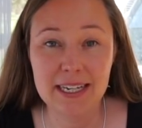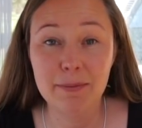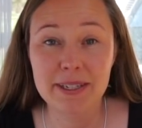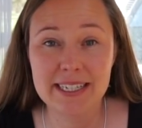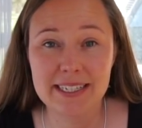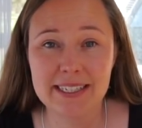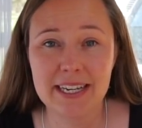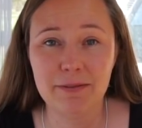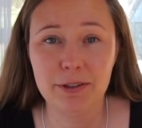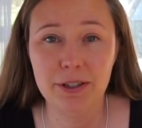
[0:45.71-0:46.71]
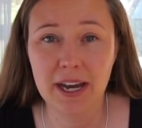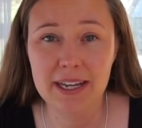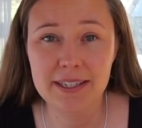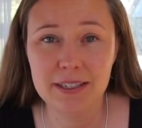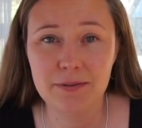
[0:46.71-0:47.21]
10% discount for you
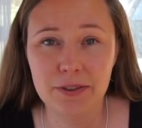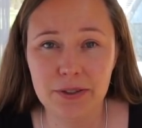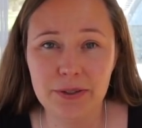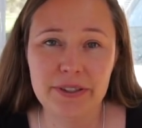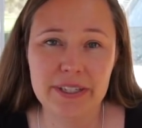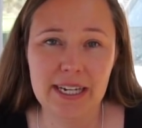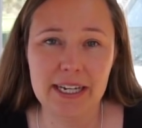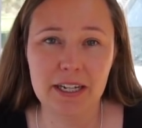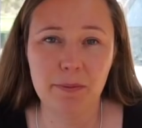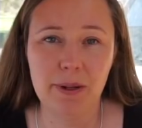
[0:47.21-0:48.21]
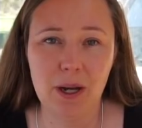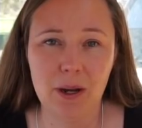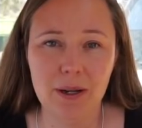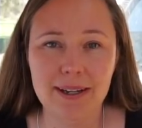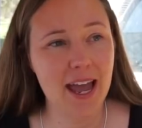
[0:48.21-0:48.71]
guys if you use the link
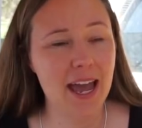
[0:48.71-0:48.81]
below.